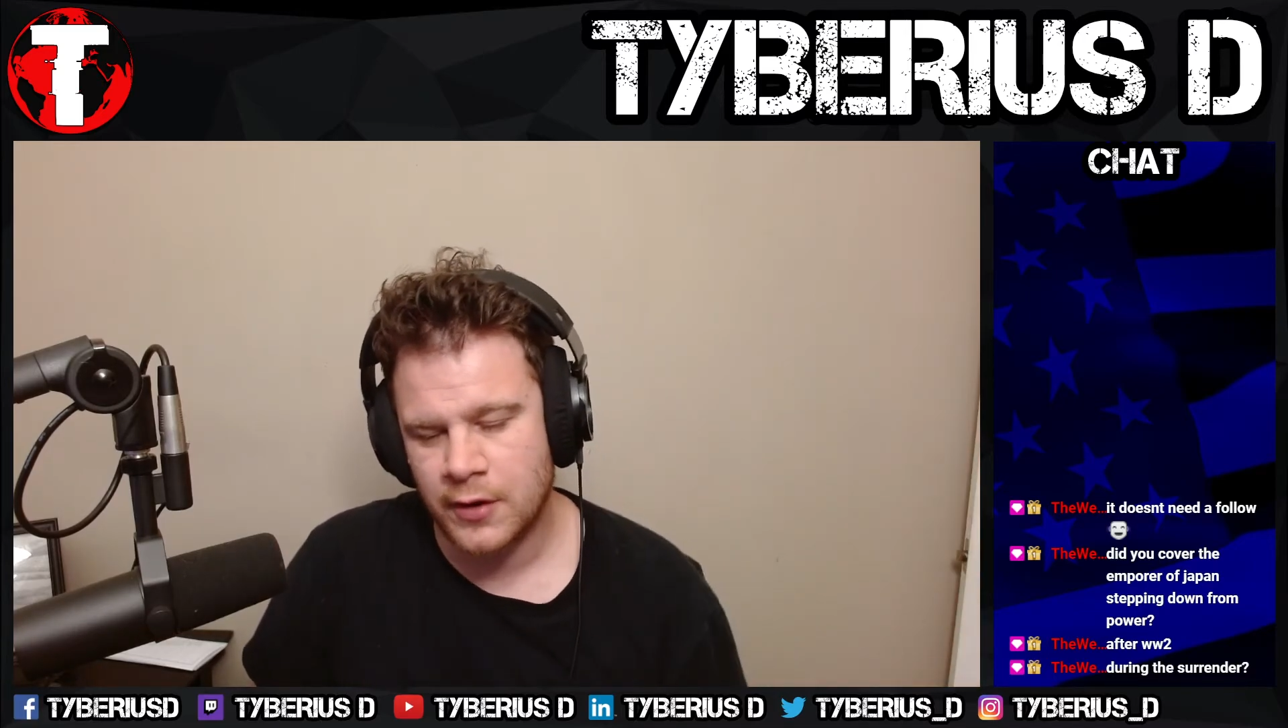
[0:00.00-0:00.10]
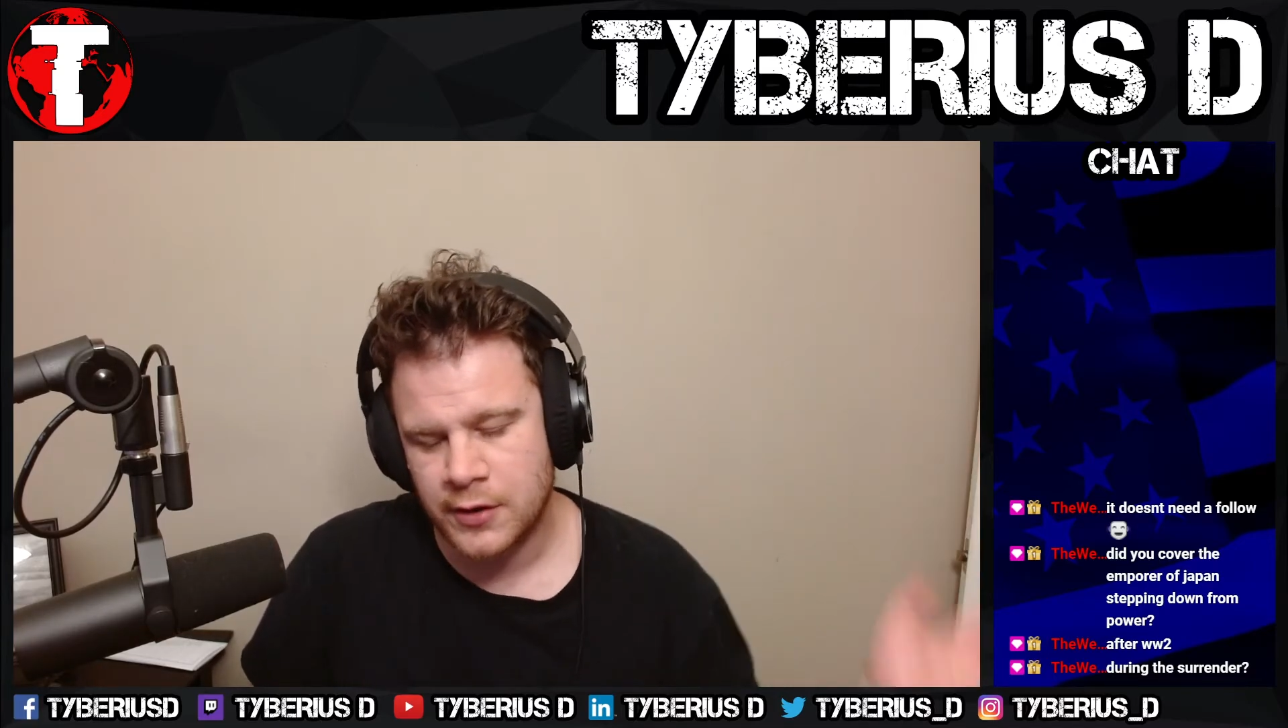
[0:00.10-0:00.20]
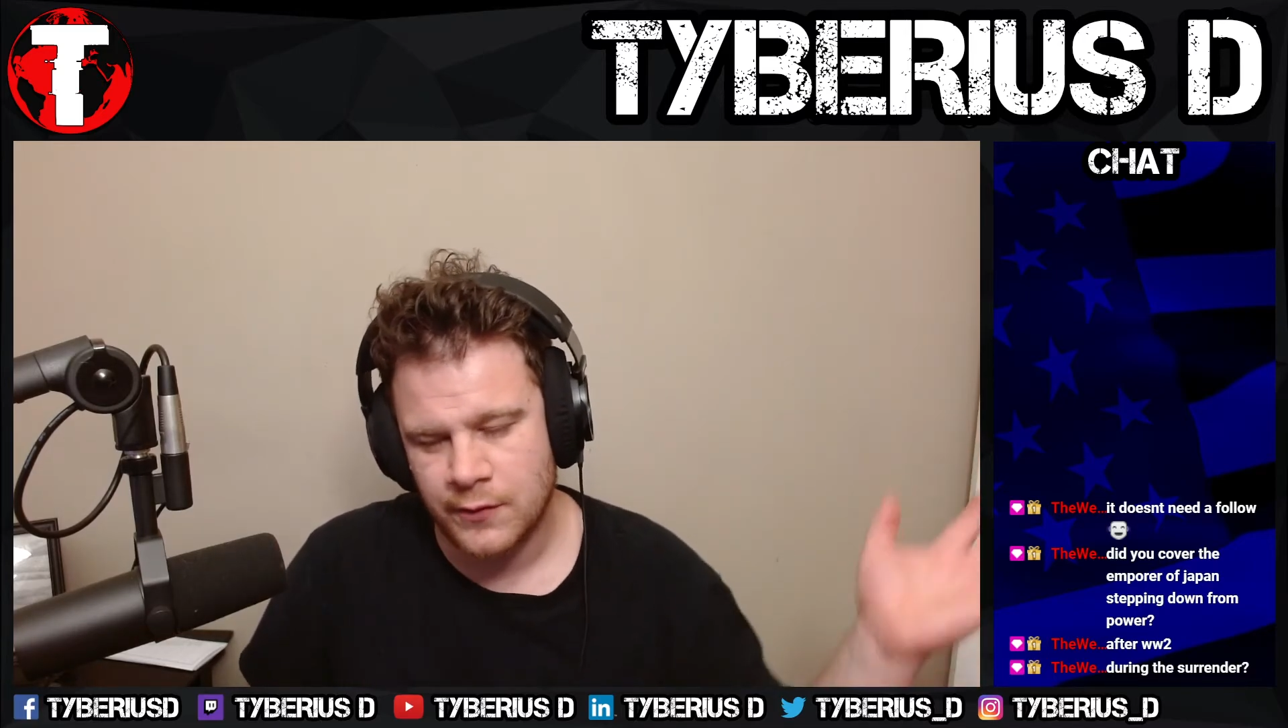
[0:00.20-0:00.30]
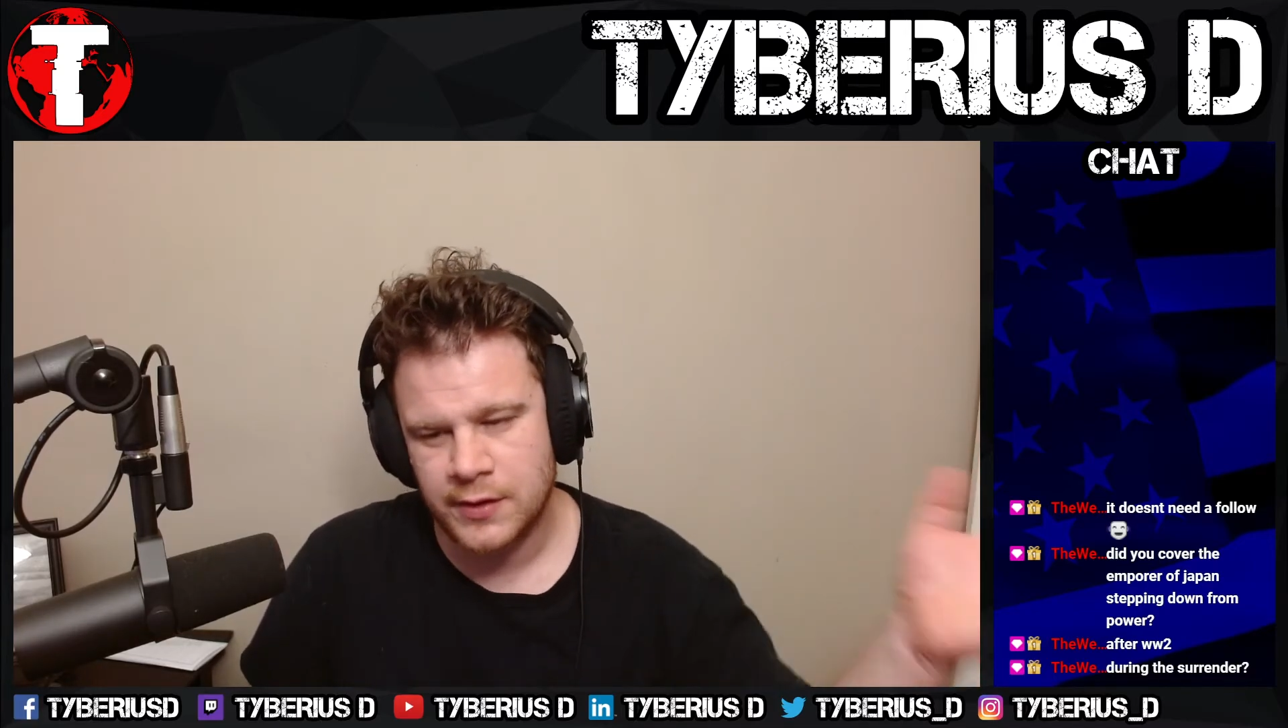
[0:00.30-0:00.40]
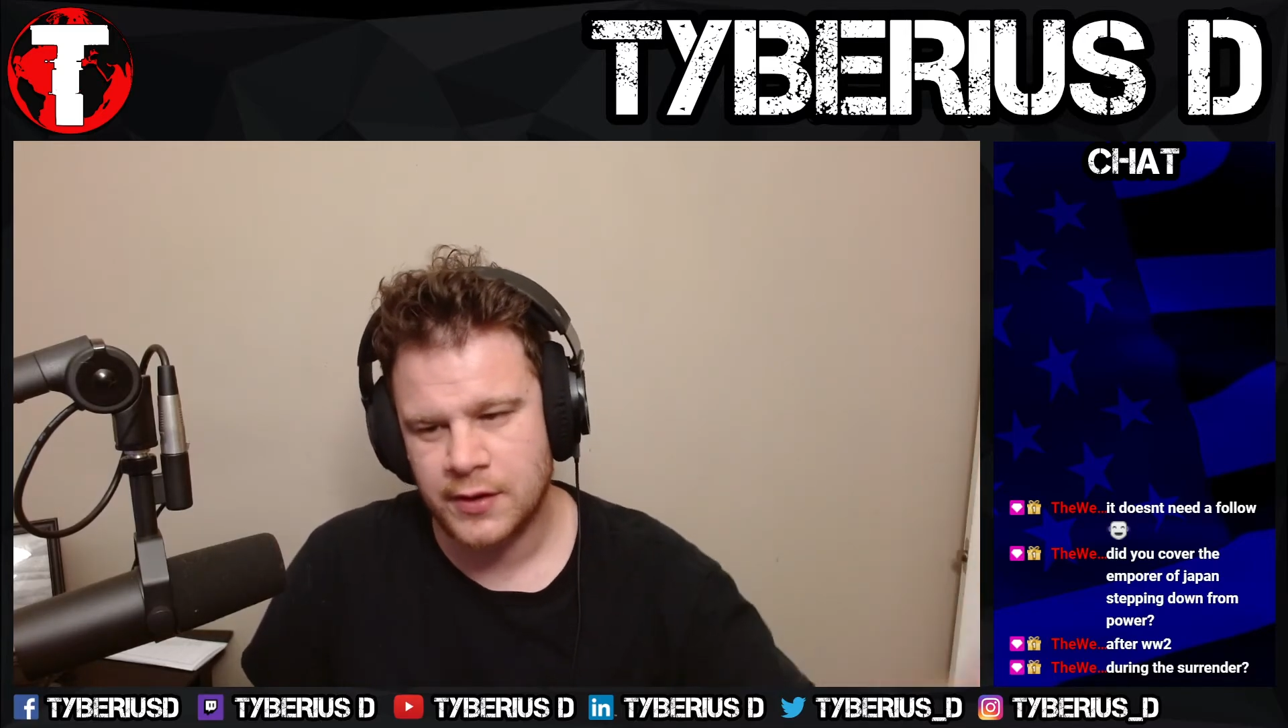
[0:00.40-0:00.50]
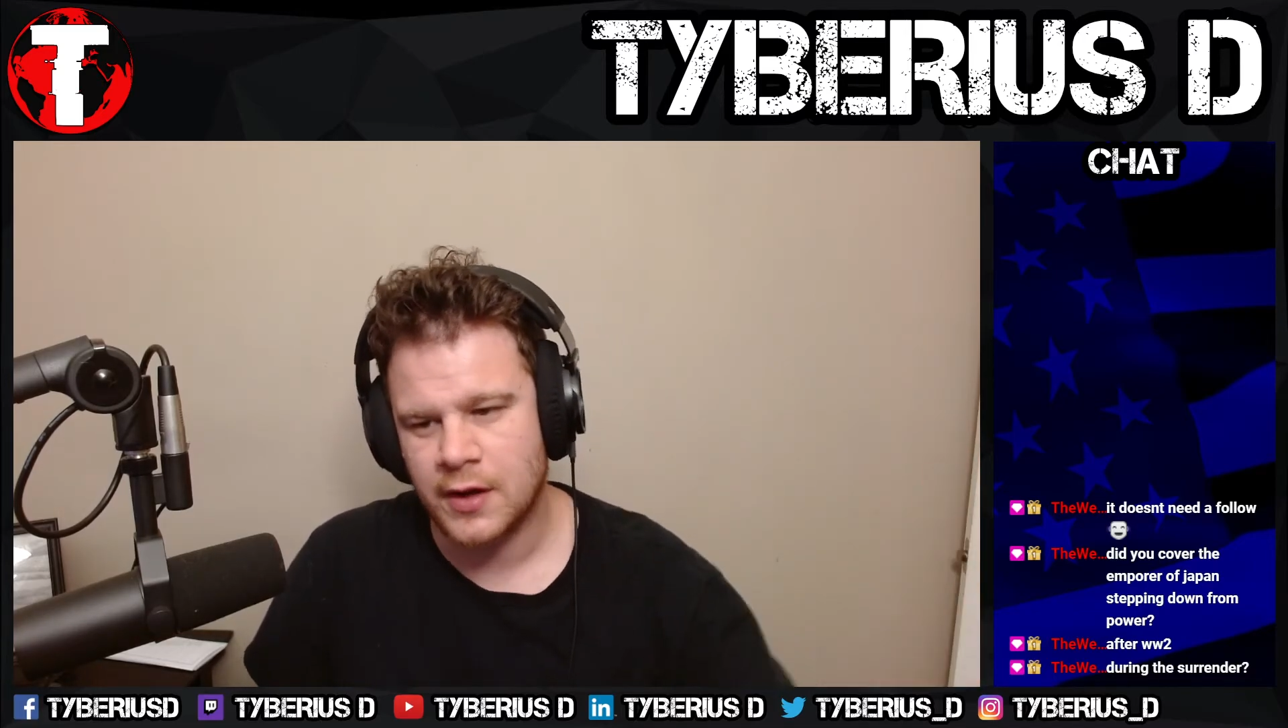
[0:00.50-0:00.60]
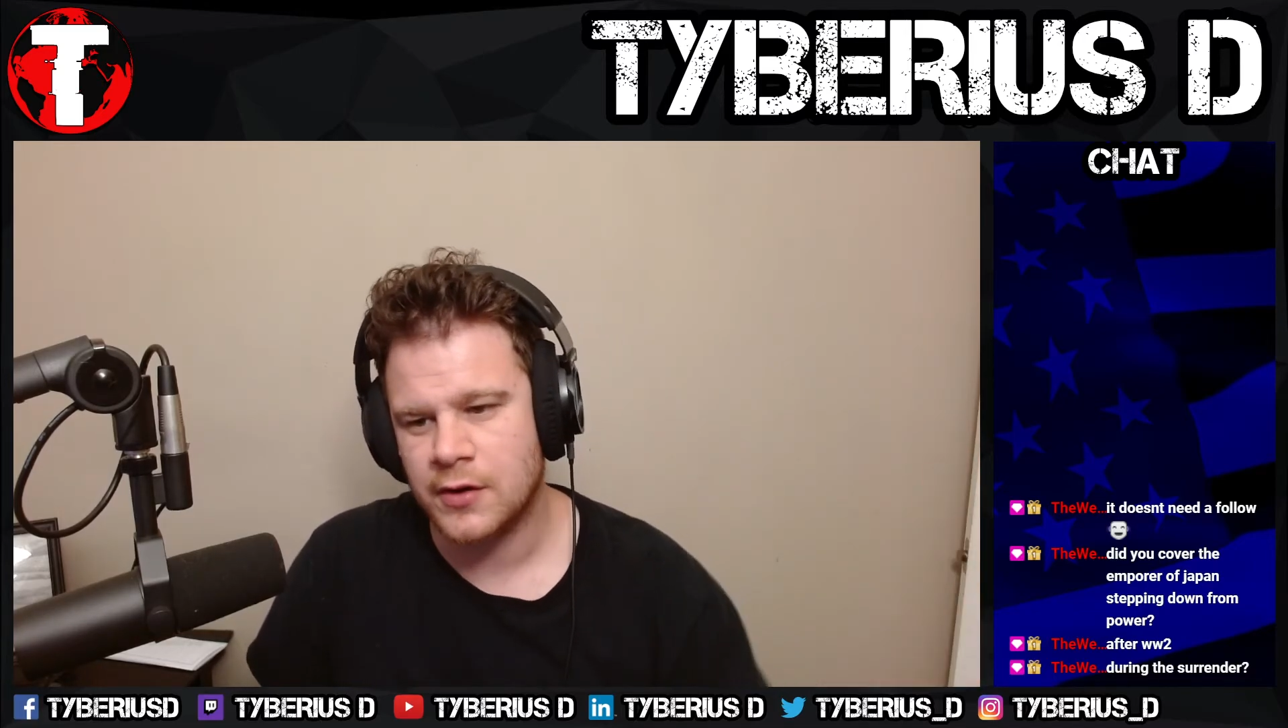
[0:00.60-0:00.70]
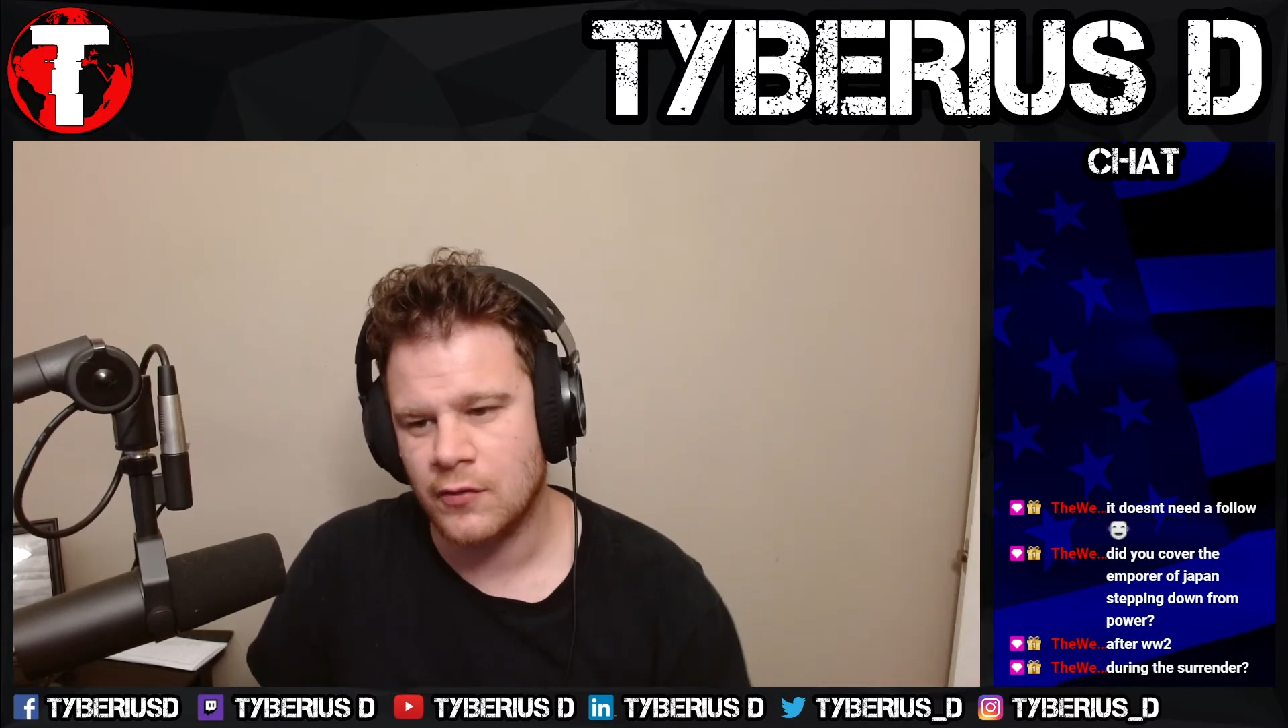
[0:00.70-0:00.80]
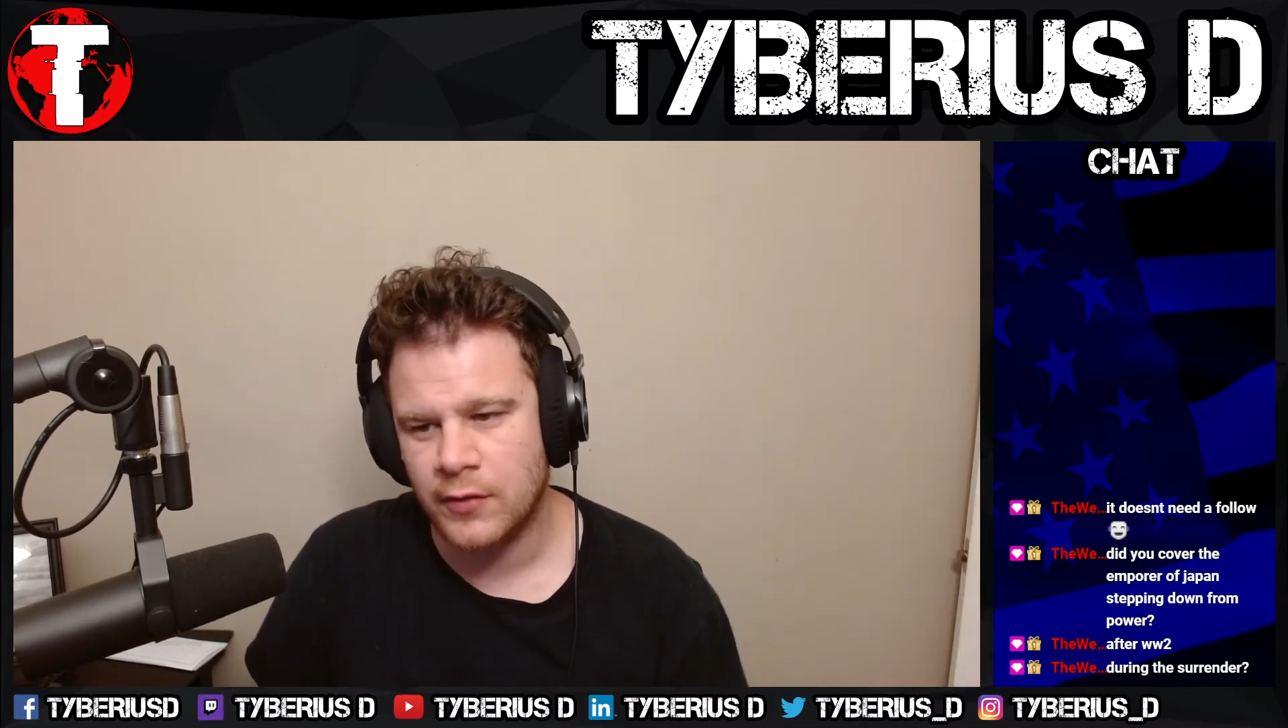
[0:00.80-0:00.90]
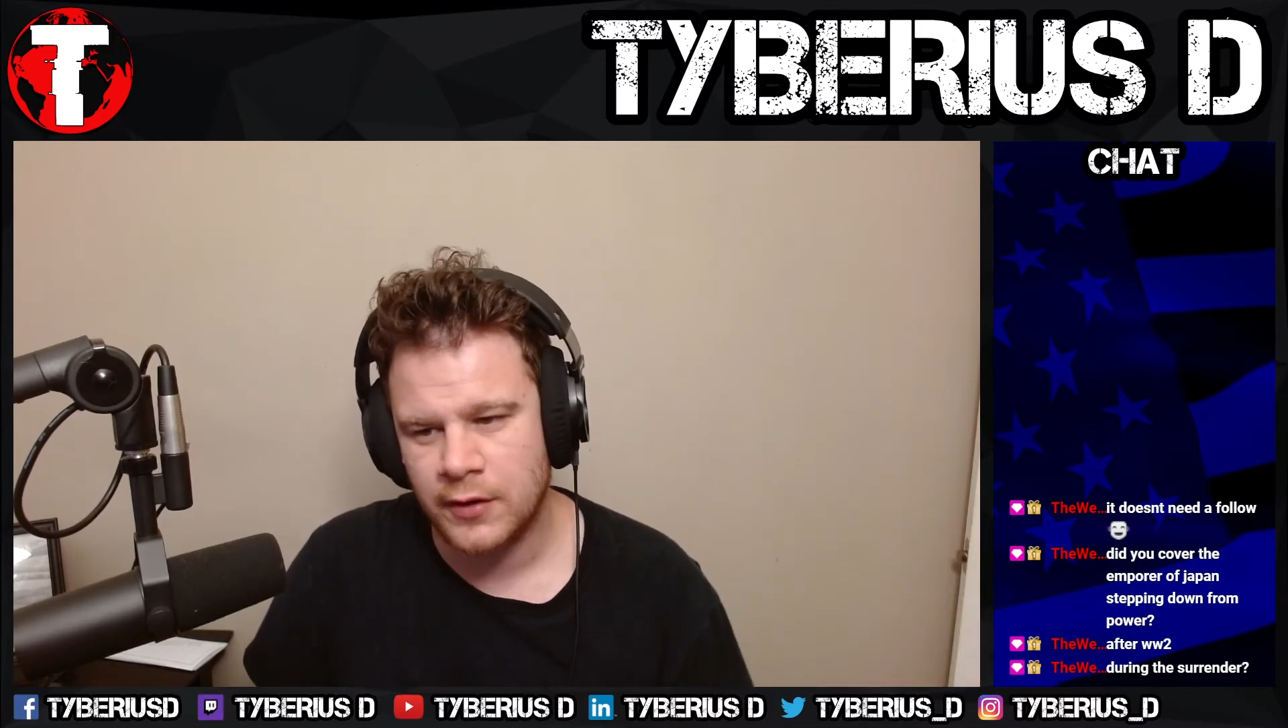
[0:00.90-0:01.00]
you went and you got
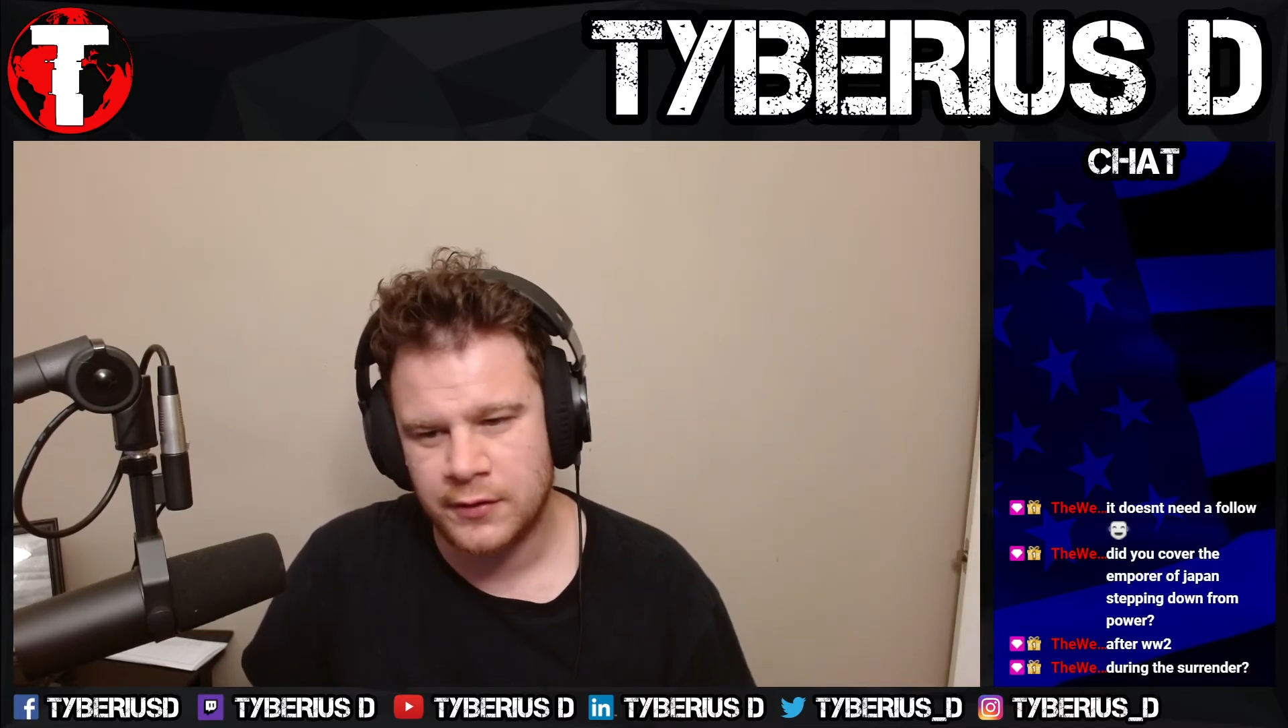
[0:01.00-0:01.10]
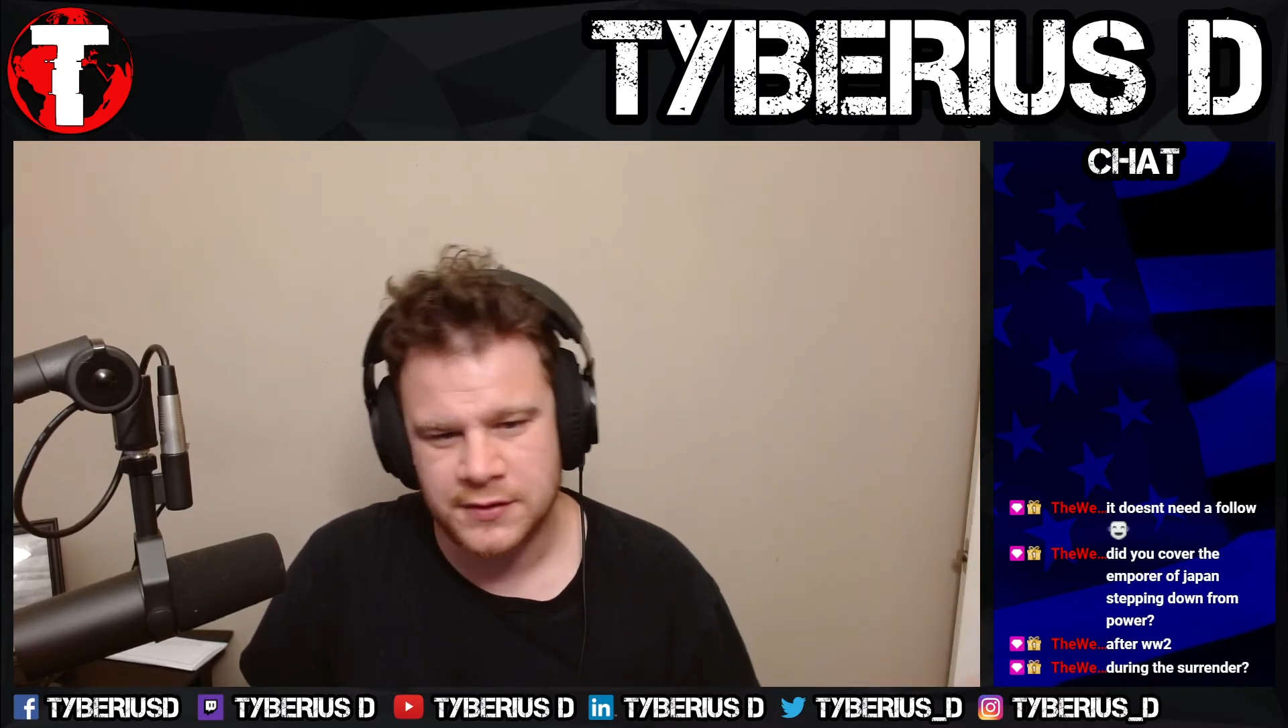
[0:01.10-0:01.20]
your oil,